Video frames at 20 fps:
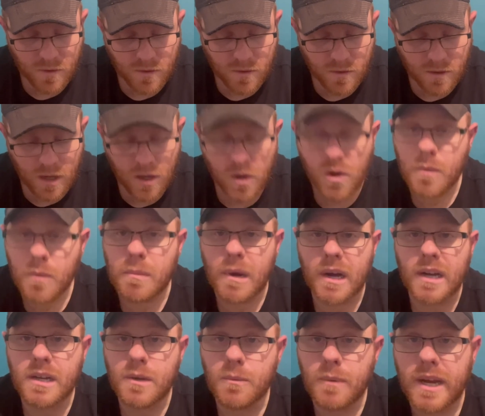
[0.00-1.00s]
I'll come back
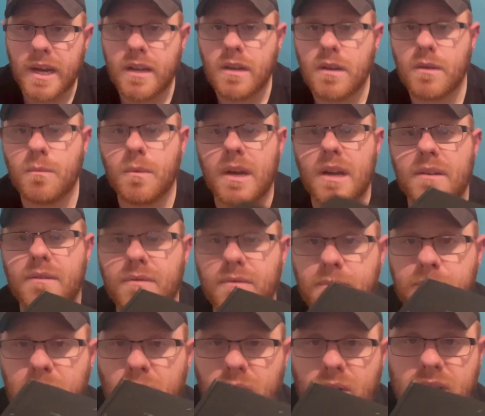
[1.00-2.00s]
to you when when I've
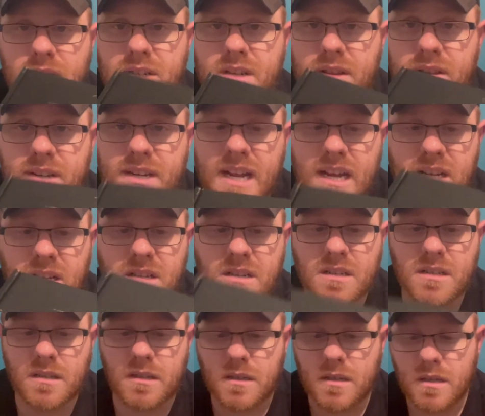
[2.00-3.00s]
put this to the test
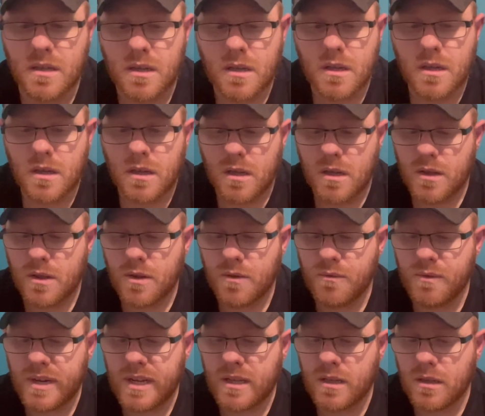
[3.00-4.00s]
and the
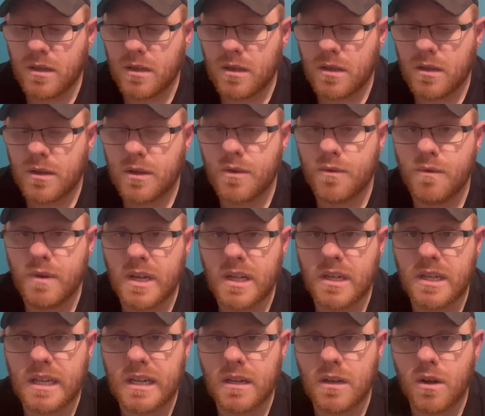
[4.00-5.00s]
real the real
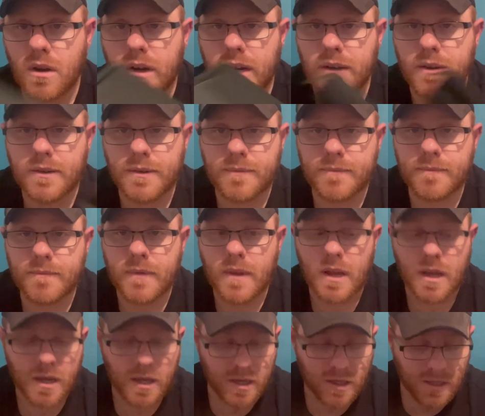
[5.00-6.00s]
deal on
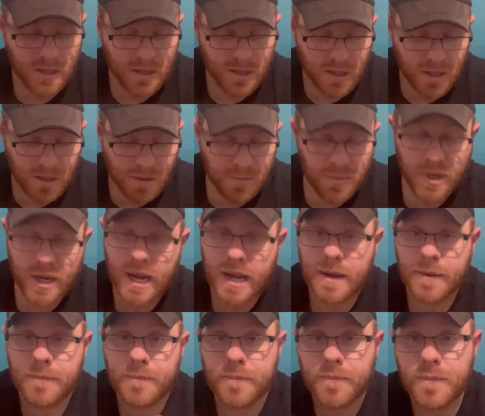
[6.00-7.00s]
it. But yeah,
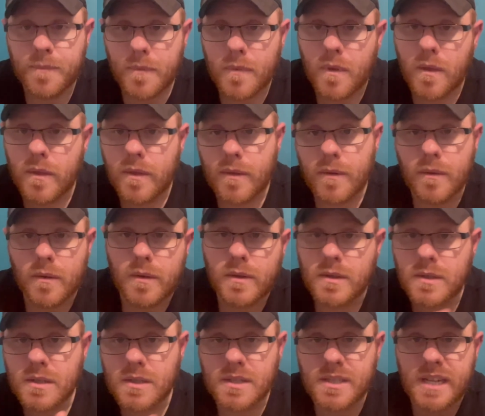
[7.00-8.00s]

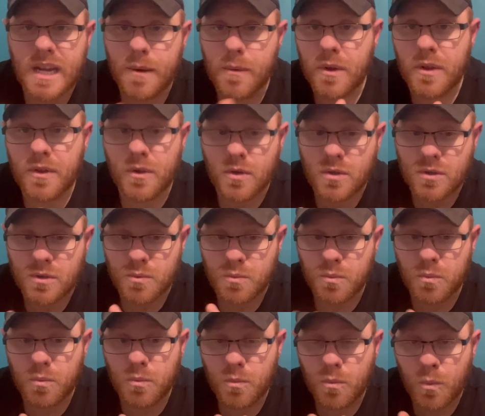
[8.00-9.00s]
stay with us.
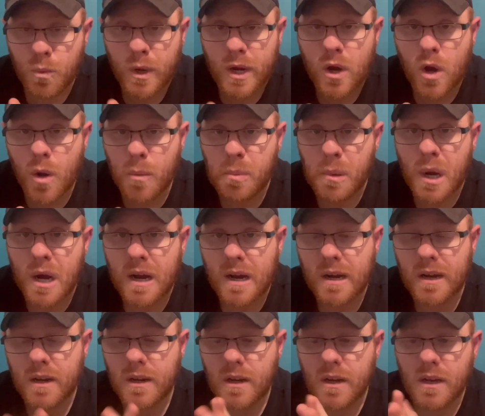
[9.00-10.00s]
We are
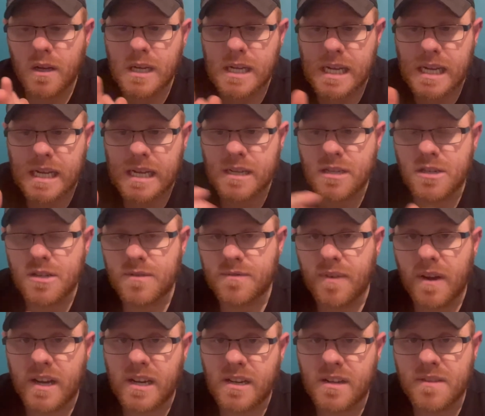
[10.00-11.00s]
back it's just
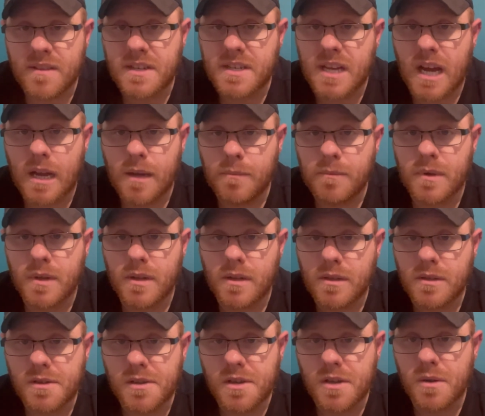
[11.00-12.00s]
finding the time to,
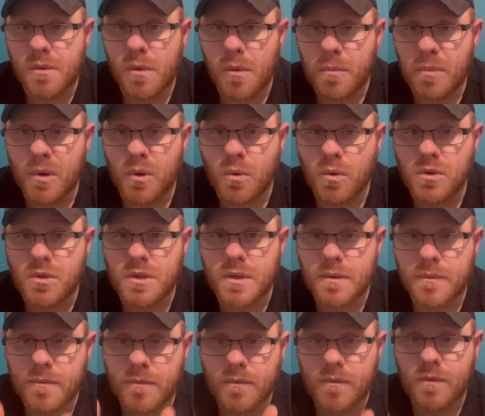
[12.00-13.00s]
to do uploads.
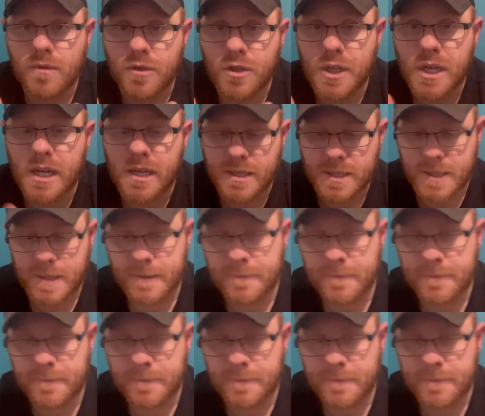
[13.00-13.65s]
Cheers.